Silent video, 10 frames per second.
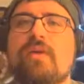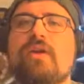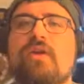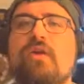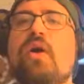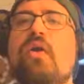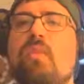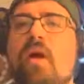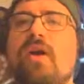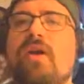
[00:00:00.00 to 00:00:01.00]
You
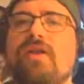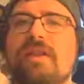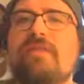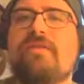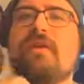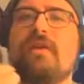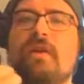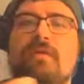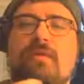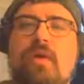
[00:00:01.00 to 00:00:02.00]
don't want to live,
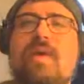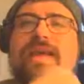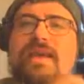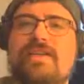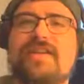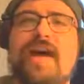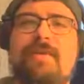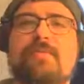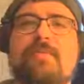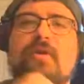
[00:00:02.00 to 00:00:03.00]
you don't want to get a job
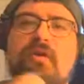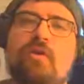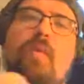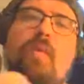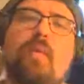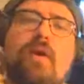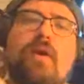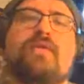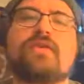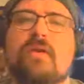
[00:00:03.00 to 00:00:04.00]
as per, you don't want to
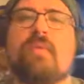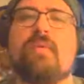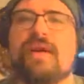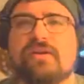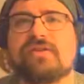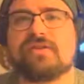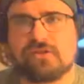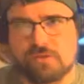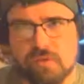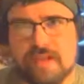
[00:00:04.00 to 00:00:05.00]
work for someone
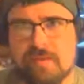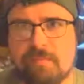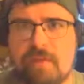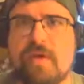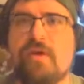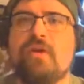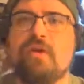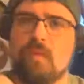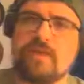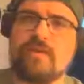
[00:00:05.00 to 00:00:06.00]
else's dream.
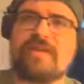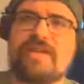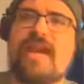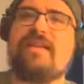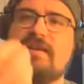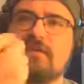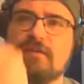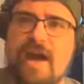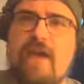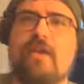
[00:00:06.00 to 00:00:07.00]
You understand that there's
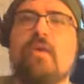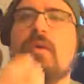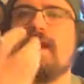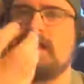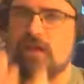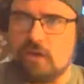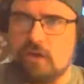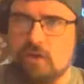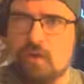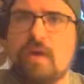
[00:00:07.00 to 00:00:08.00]
value in
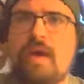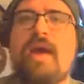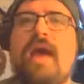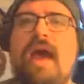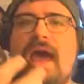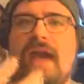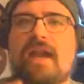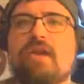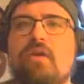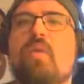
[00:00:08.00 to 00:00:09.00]
you
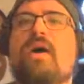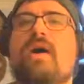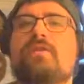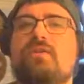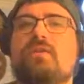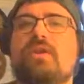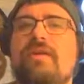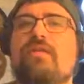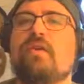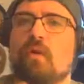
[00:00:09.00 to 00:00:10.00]
and you want to
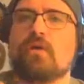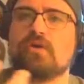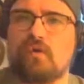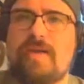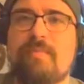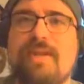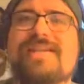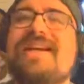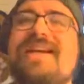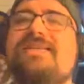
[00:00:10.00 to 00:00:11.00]
live your dream
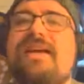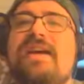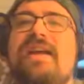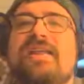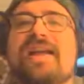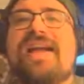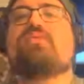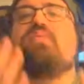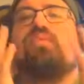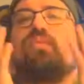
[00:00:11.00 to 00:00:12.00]
because that's
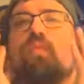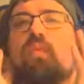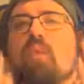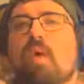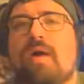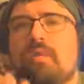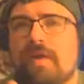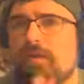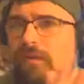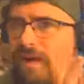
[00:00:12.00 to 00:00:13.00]
what
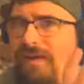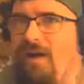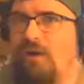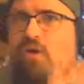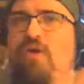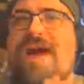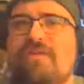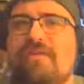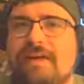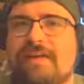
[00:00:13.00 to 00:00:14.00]
we are
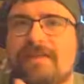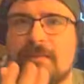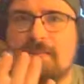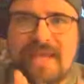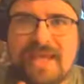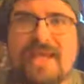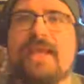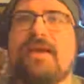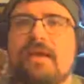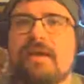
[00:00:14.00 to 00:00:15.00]
crafted to
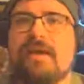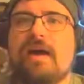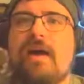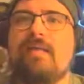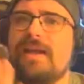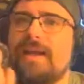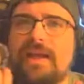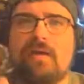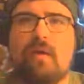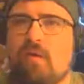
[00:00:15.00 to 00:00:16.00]
be. I mean,
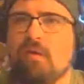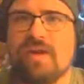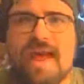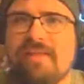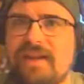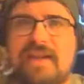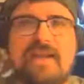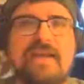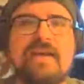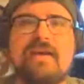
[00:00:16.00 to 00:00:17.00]
in all
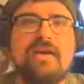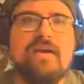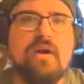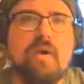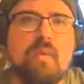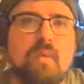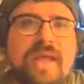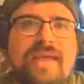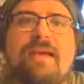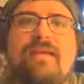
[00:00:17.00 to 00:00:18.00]
reality,
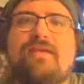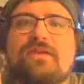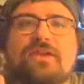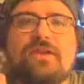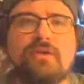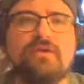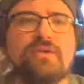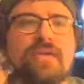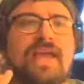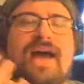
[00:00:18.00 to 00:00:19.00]
we give
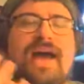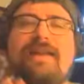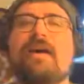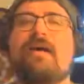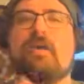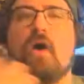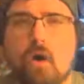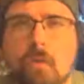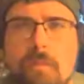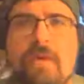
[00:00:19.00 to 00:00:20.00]
children the idea of
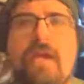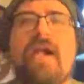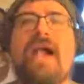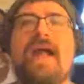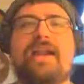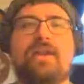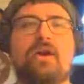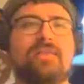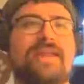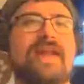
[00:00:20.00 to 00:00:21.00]
hope and
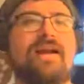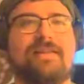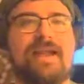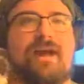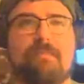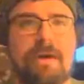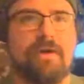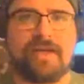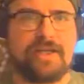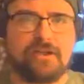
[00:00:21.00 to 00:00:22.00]
that
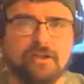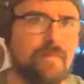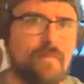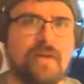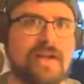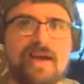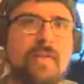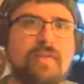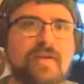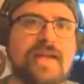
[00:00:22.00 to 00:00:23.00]
American dream. You can
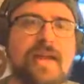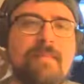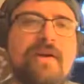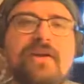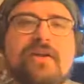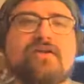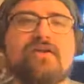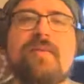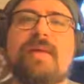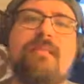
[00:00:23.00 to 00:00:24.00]
accomplish that American
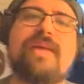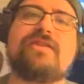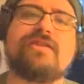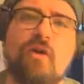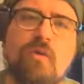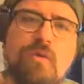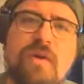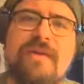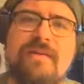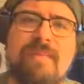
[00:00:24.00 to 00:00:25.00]
dream, and it means so
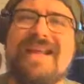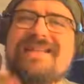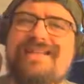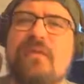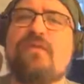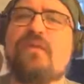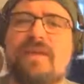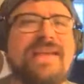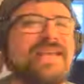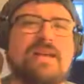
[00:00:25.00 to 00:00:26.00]
many
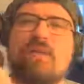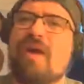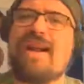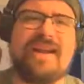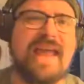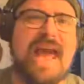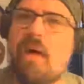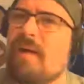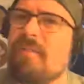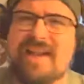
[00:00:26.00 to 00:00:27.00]
different things. And right
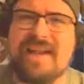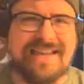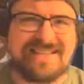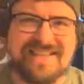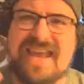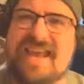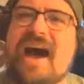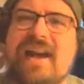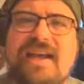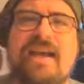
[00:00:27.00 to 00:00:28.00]
now, I mean, as chaotic